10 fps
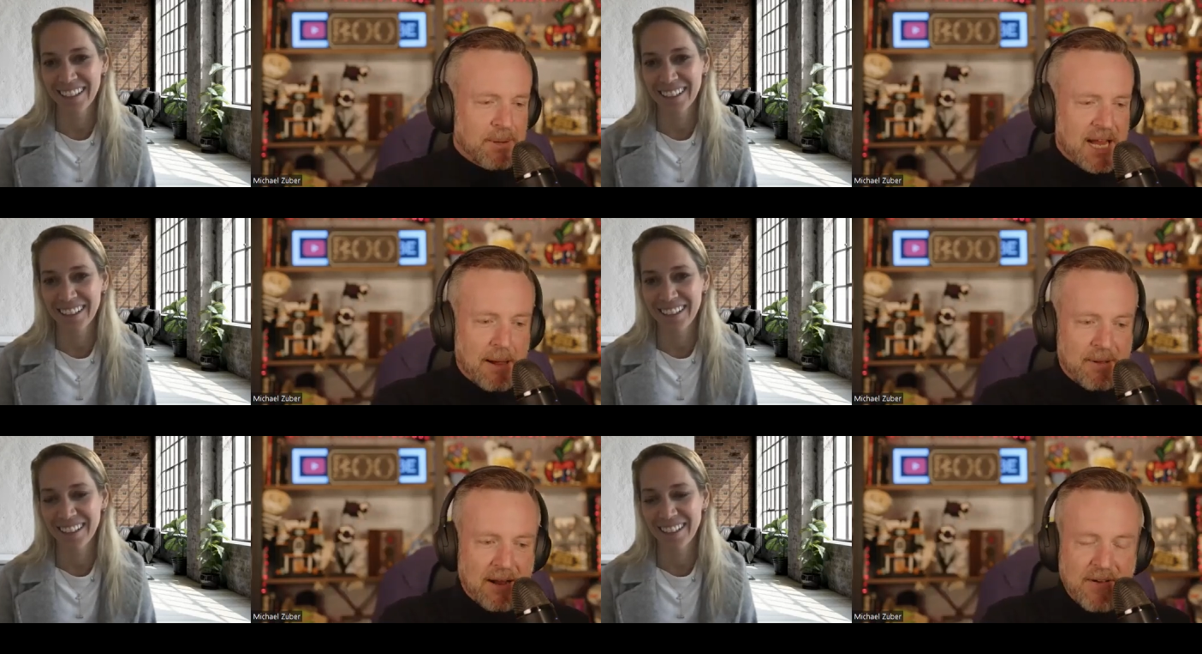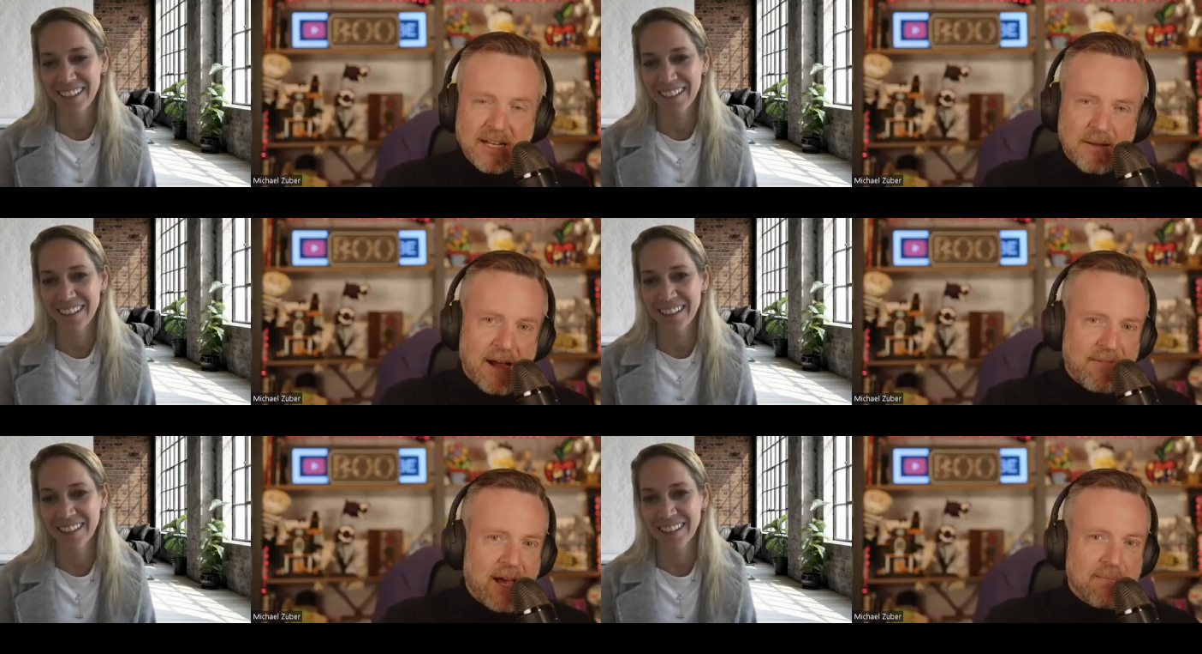Speaker 1: But yeah, I mean, I've had
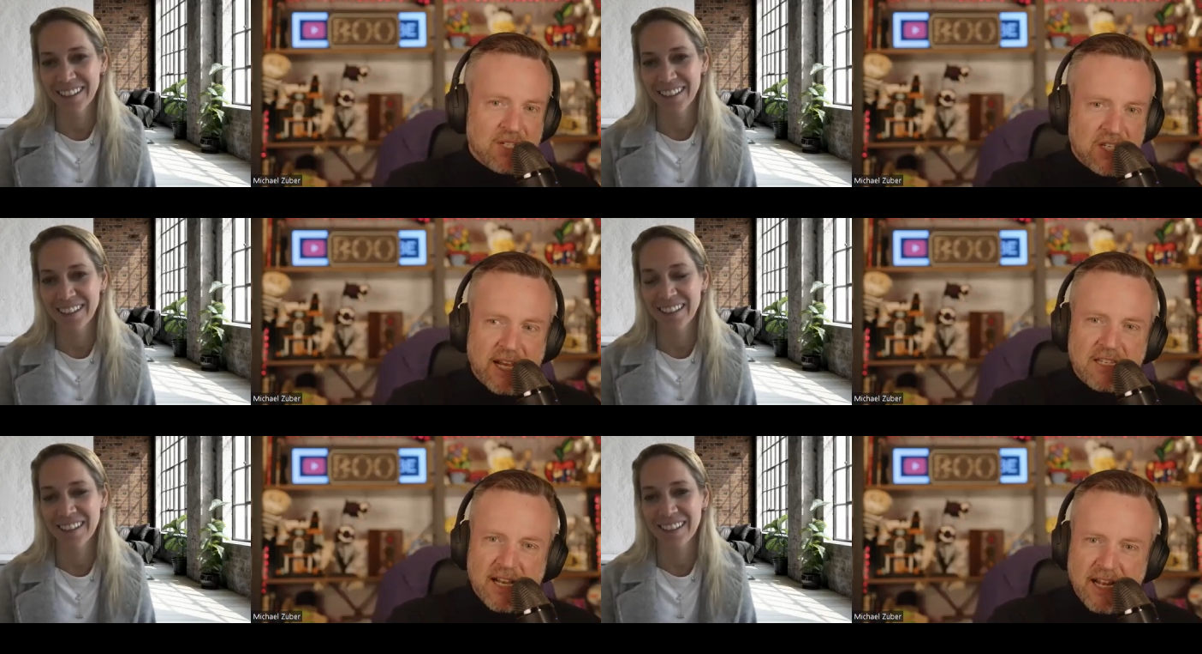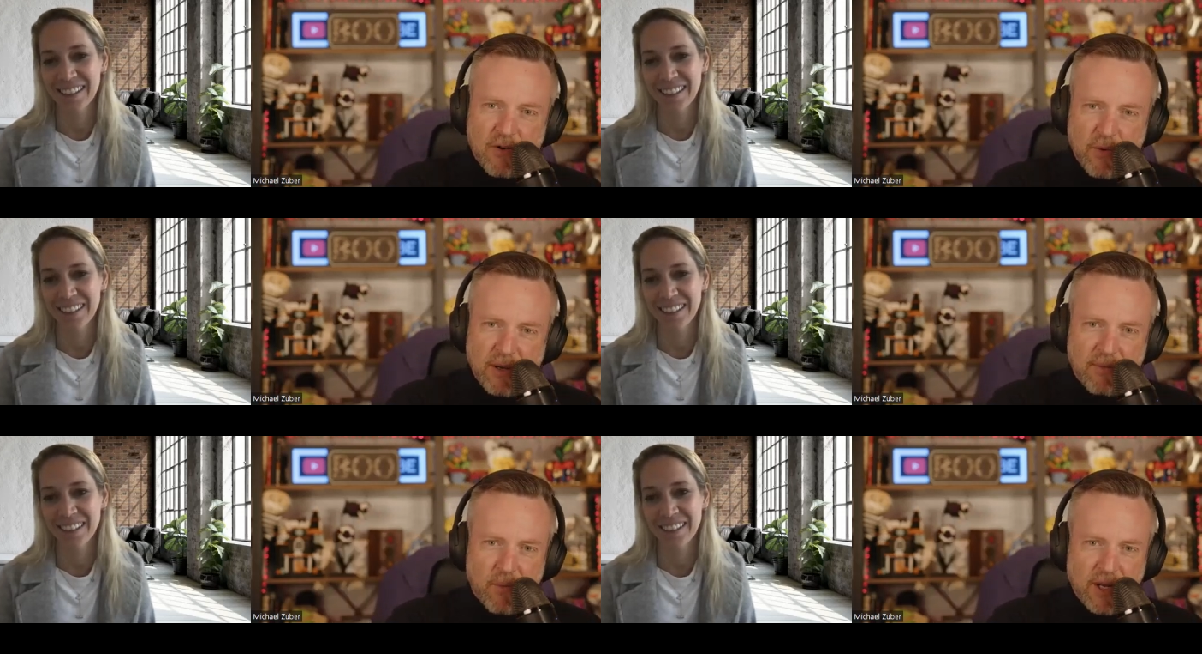to, I've had mistakes and had to
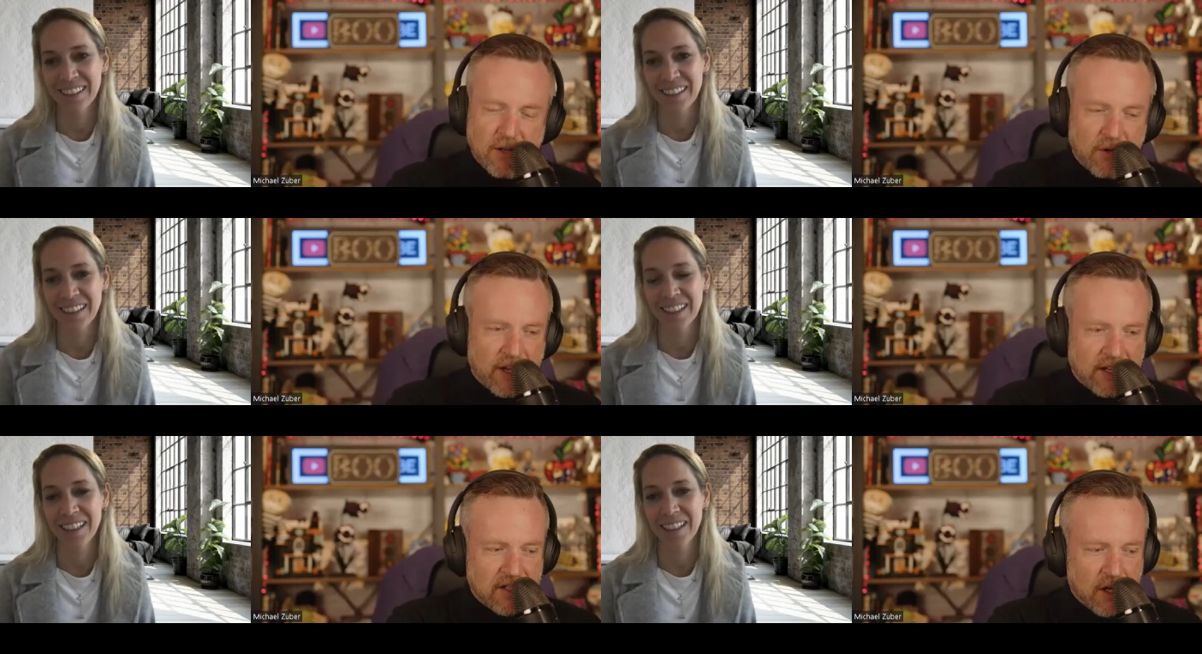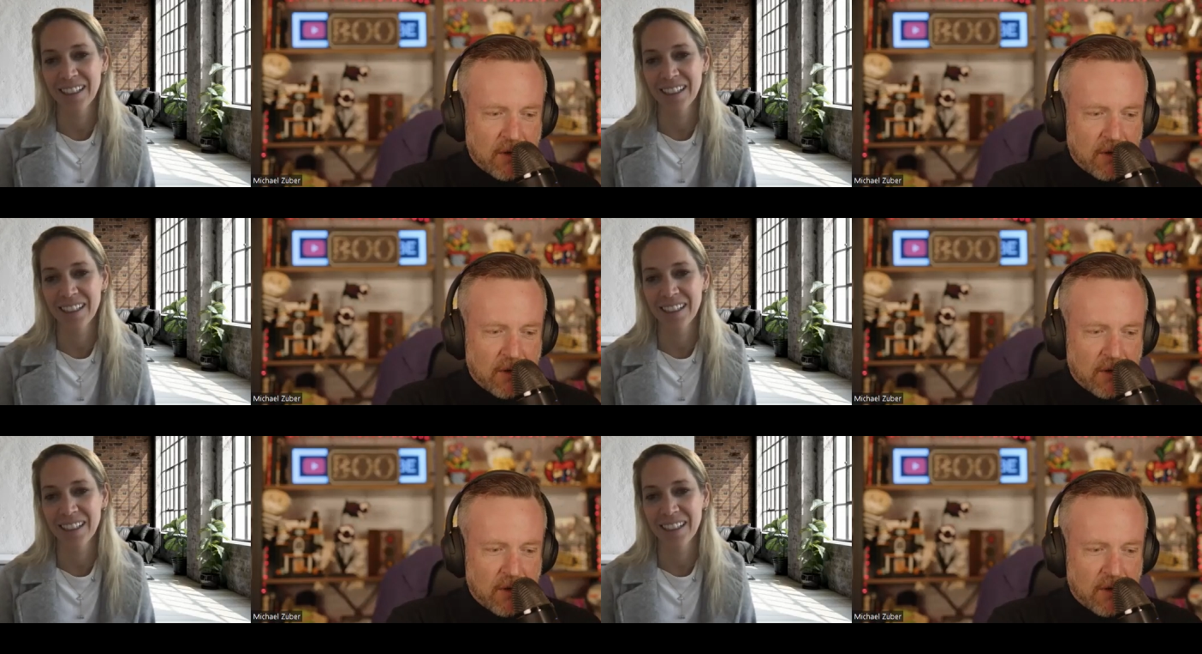re- redo things.